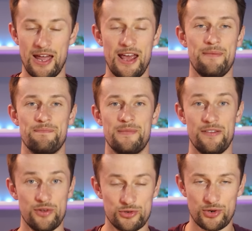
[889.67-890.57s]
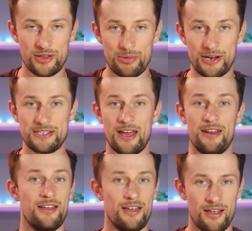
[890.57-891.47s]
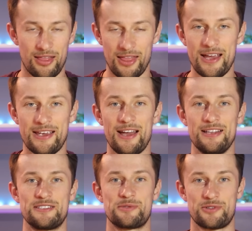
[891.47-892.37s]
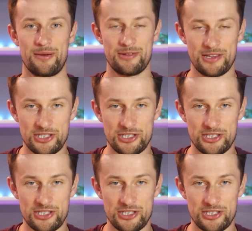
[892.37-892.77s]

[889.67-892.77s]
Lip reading: And hey, if you enjoyed the breakdown, like and subscribe to the